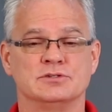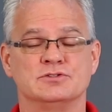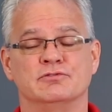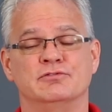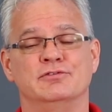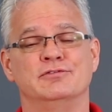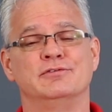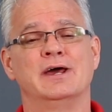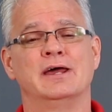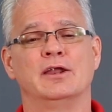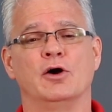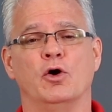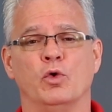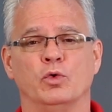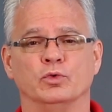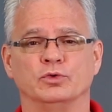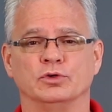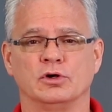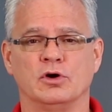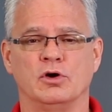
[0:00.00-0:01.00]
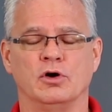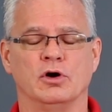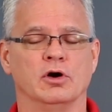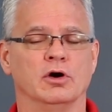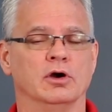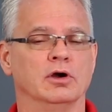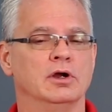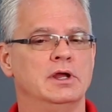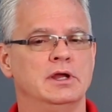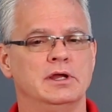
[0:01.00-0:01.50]
So if you've got an older
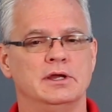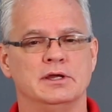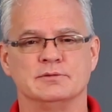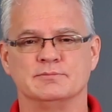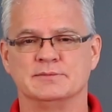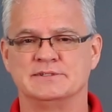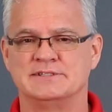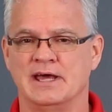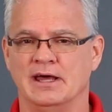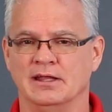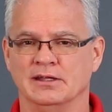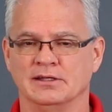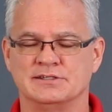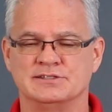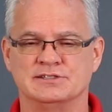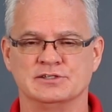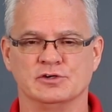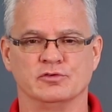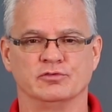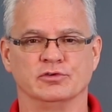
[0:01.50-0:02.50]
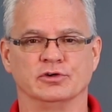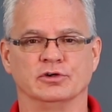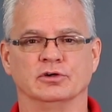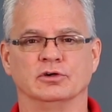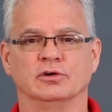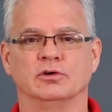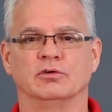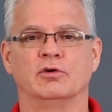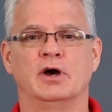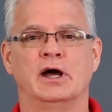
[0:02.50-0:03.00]
car, metallic
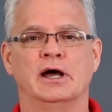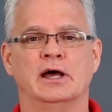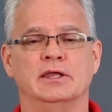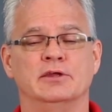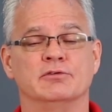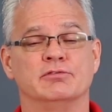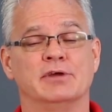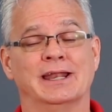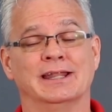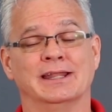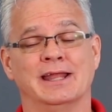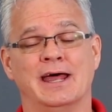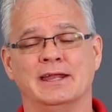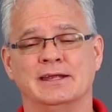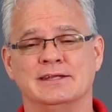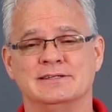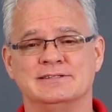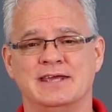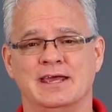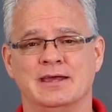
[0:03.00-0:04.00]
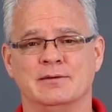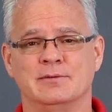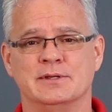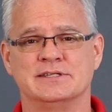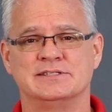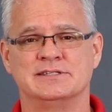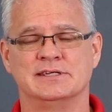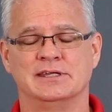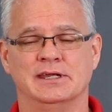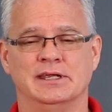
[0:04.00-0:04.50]
silver, you've got a lot of
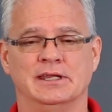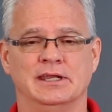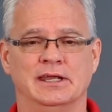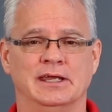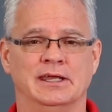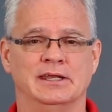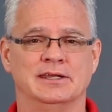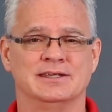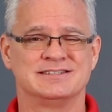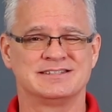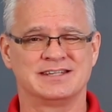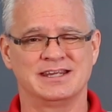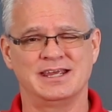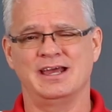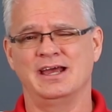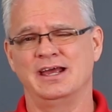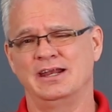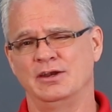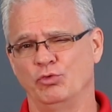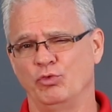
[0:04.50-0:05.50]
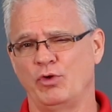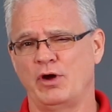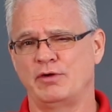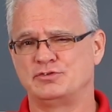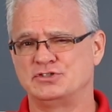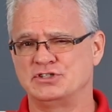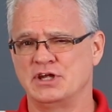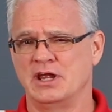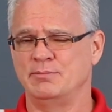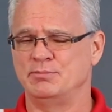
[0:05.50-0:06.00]
contaminants in it and it's kind of
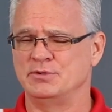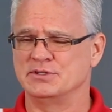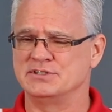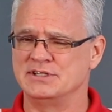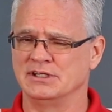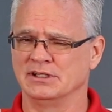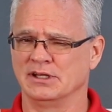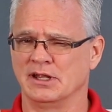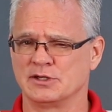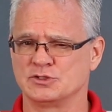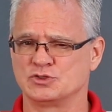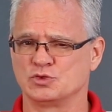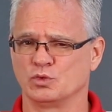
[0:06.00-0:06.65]
rough shape, you see a lot of